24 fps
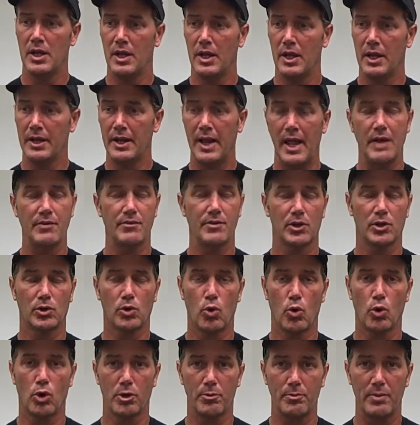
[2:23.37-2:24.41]
and having a
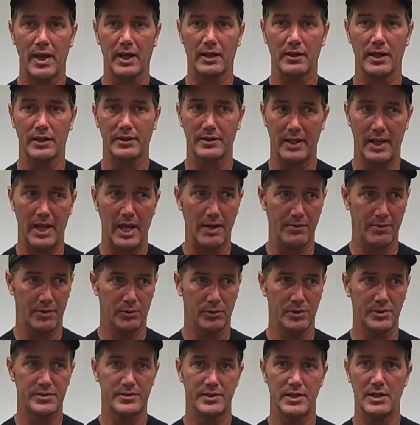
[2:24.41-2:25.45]
quarterback like they have in
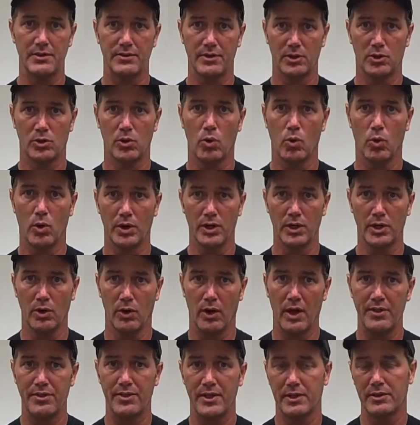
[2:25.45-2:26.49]
receiving core,
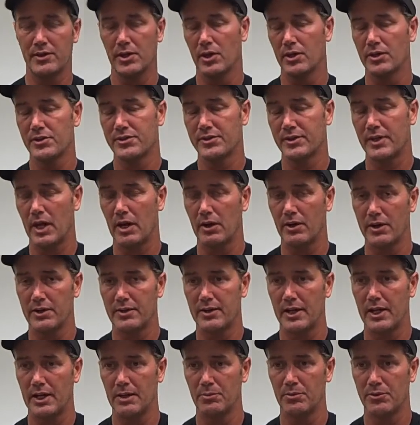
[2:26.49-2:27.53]
I think they're a scary
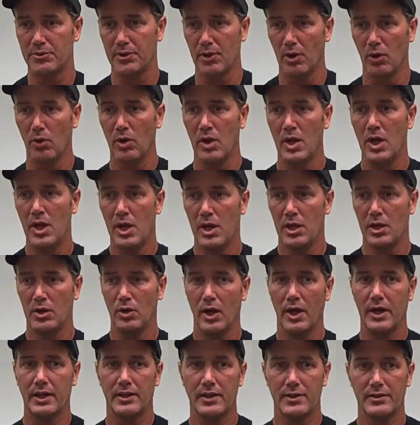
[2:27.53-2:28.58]
team. So,
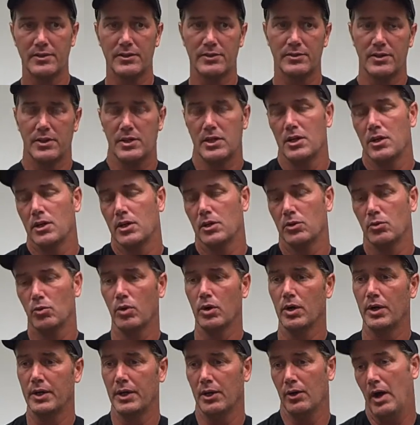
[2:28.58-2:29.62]
I think this is a year
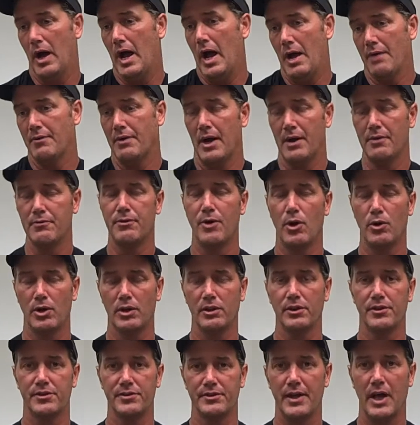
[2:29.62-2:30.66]
where, I voted
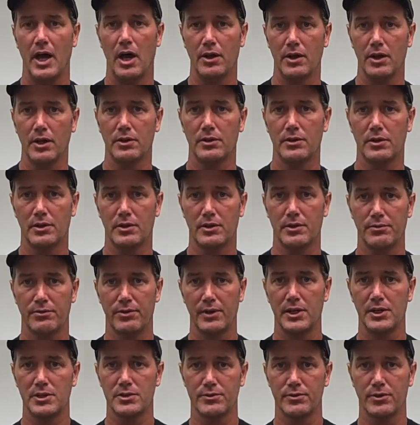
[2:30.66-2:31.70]
LaSalle to
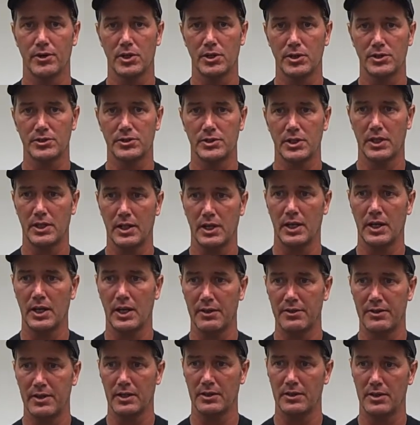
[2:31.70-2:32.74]
finish first, and I
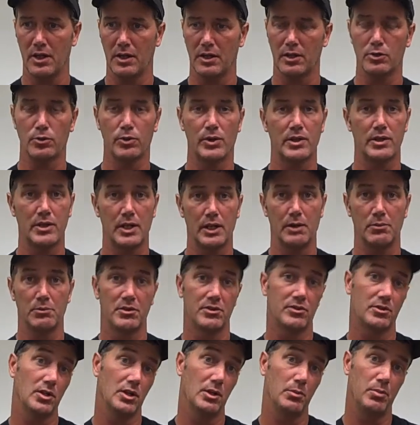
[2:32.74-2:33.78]
think the other 3 teams,
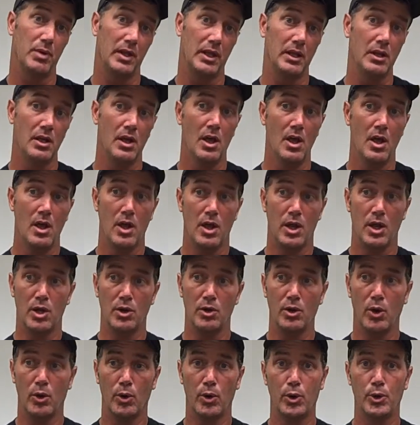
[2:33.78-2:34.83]
it's going to be,
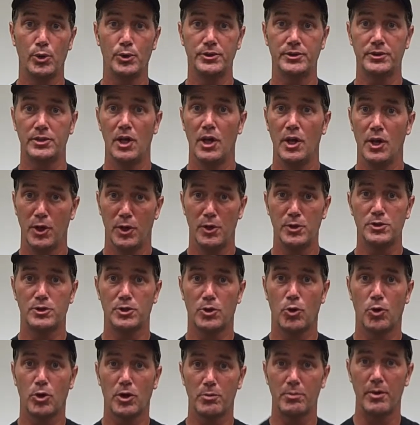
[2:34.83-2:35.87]
whose
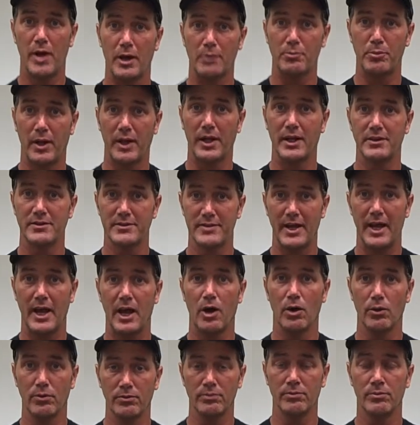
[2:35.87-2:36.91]
quarterback pans
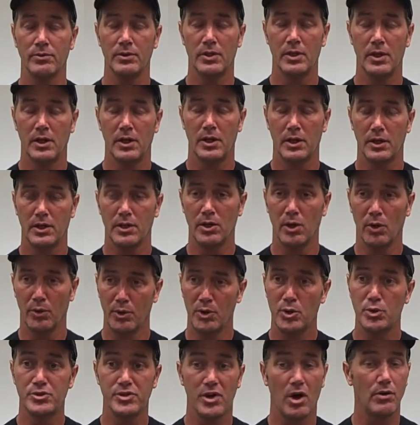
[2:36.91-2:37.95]
out, and and
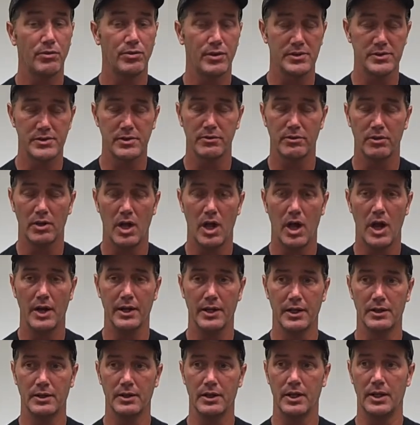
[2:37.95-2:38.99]
whose offensive line
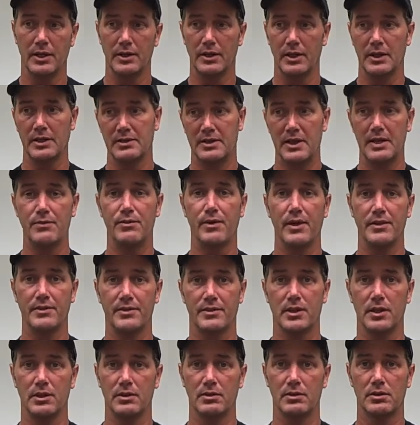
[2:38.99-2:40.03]
and defense
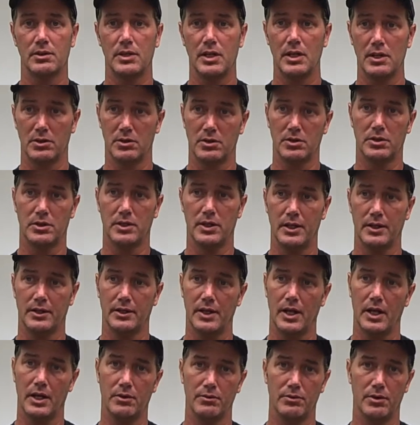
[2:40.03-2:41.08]
can
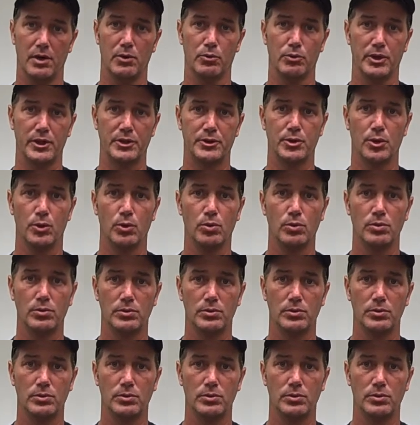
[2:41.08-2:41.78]
kind of retool.